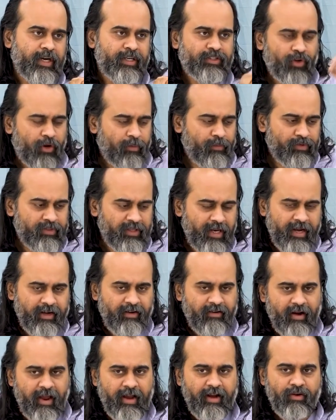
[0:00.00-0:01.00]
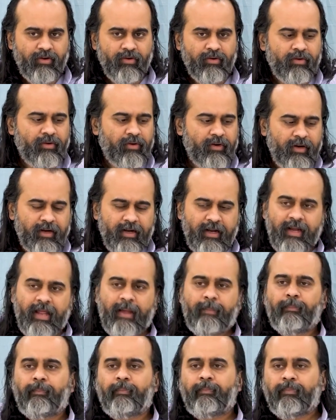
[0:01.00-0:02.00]
It's almost like trying to
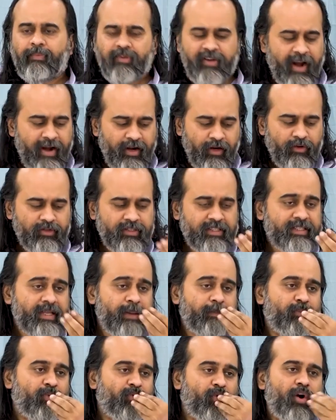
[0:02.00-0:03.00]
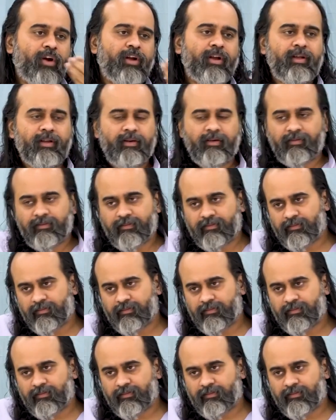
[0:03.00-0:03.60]
dip trying to sip water